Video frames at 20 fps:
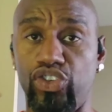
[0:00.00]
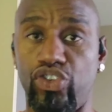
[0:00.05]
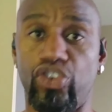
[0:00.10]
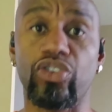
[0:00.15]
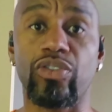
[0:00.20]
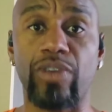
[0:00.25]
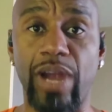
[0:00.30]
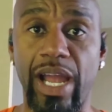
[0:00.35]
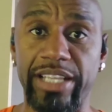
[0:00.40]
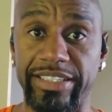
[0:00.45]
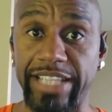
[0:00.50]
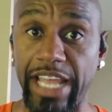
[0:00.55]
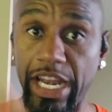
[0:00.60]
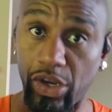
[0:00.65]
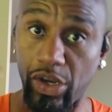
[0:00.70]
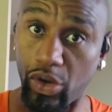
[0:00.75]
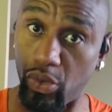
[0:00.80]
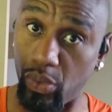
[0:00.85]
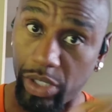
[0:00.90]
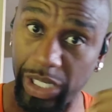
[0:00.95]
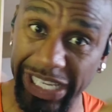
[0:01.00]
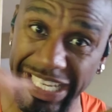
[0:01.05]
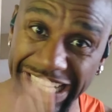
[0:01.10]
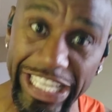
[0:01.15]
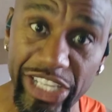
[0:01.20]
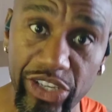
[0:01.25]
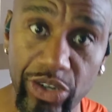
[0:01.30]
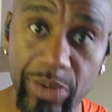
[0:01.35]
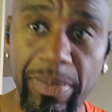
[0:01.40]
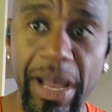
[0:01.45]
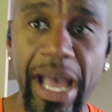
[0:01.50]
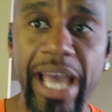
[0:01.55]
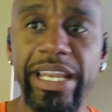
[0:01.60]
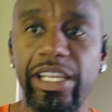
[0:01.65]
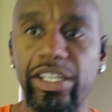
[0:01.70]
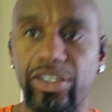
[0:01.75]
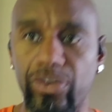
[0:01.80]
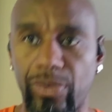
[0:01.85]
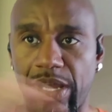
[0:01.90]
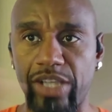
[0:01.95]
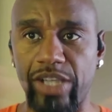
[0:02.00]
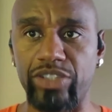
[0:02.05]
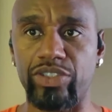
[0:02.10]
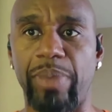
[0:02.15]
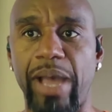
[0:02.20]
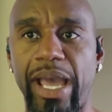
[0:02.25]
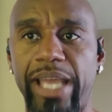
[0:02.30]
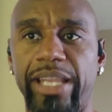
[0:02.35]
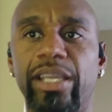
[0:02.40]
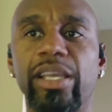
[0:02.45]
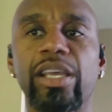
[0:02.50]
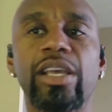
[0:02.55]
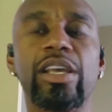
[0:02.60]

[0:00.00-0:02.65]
neurons that are going in your body and around your body.